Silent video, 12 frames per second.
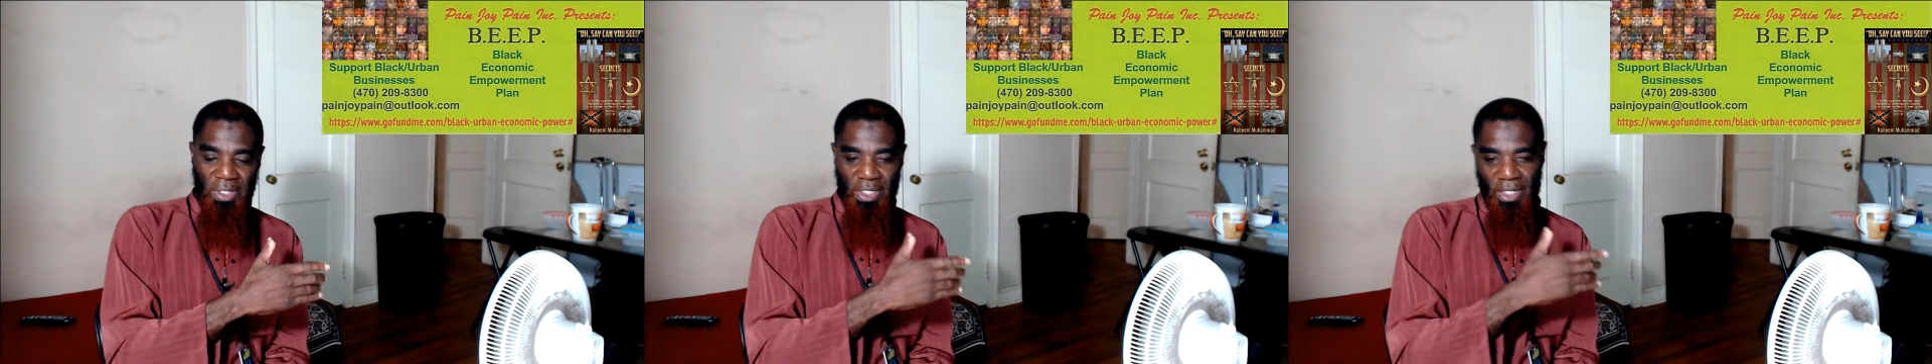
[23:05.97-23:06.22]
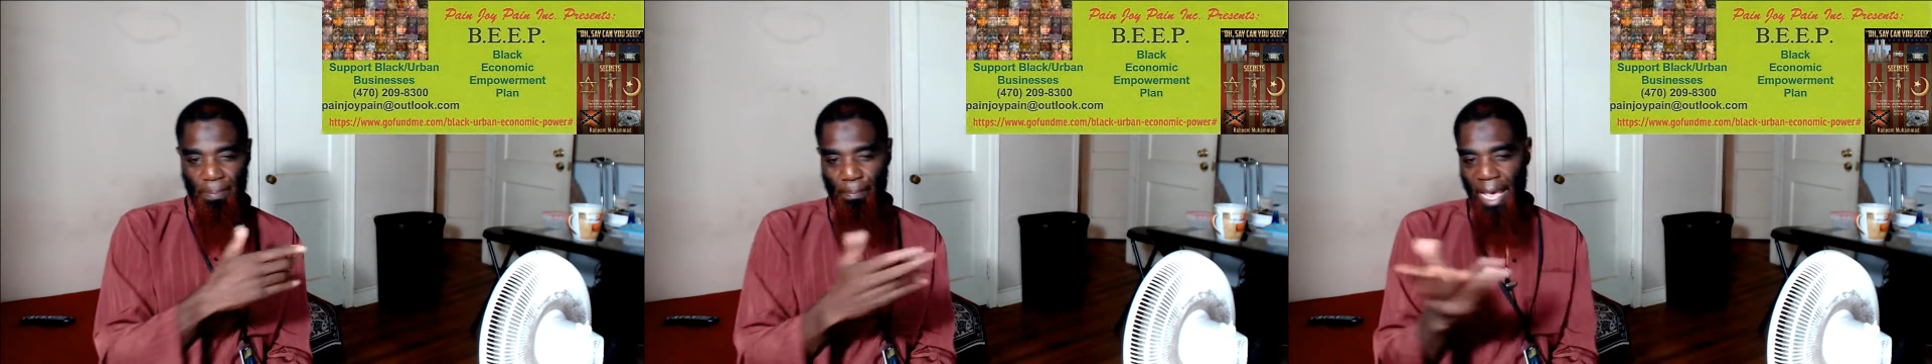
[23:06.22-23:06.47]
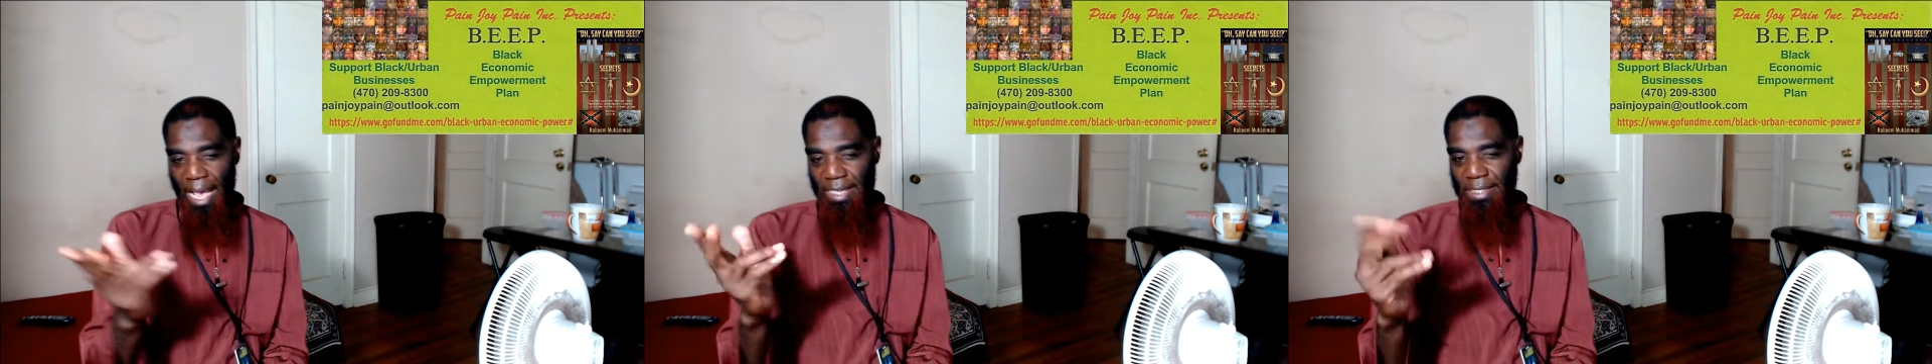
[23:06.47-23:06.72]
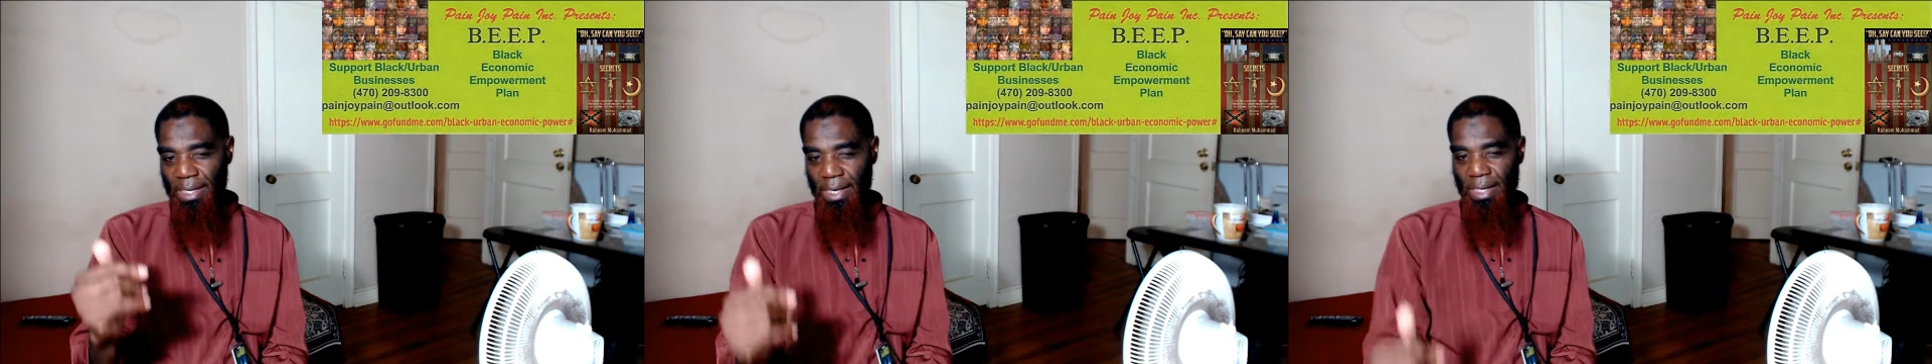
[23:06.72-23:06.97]
to
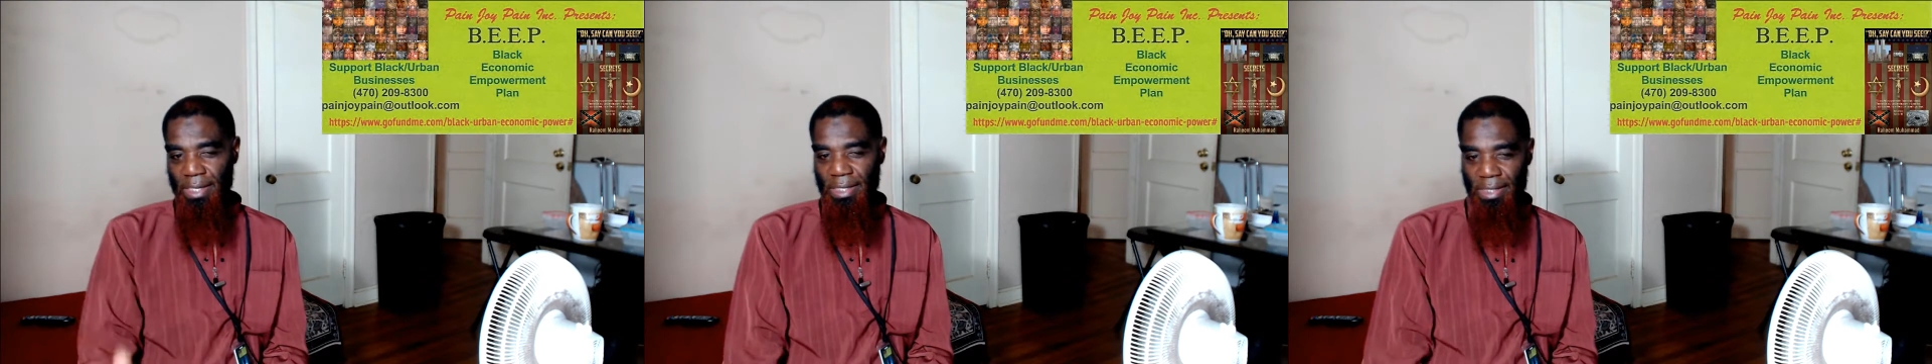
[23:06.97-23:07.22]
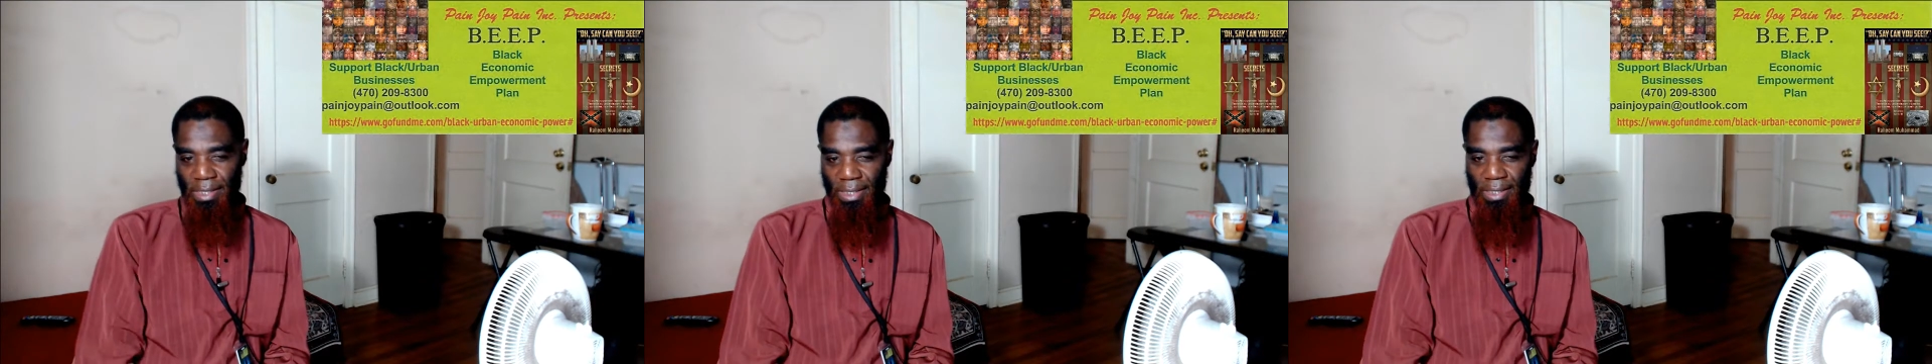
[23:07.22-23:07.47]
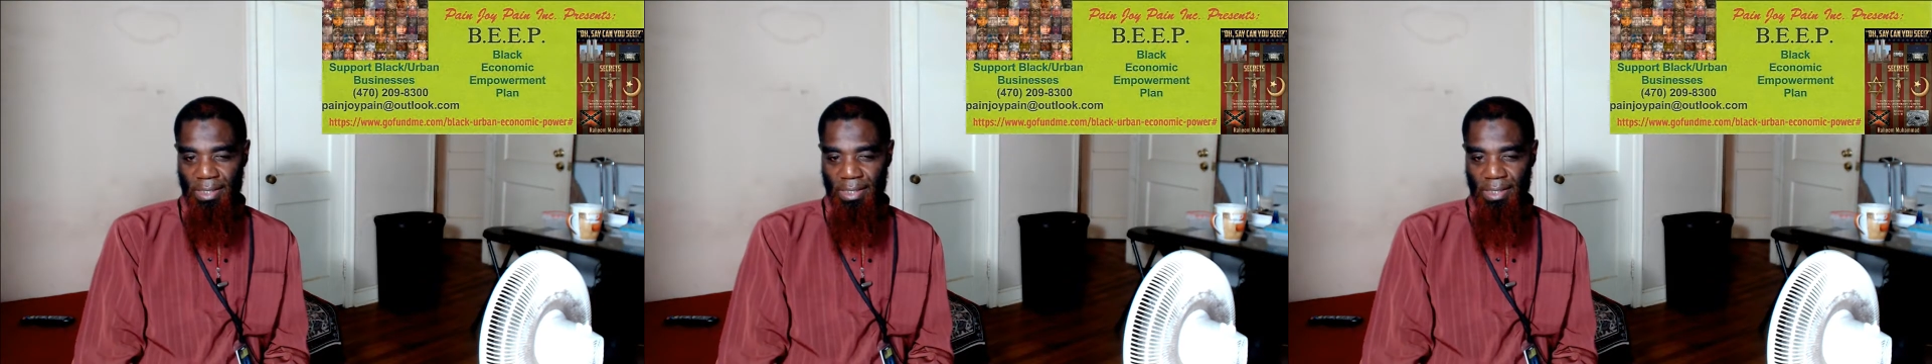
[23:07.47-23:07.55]
master us.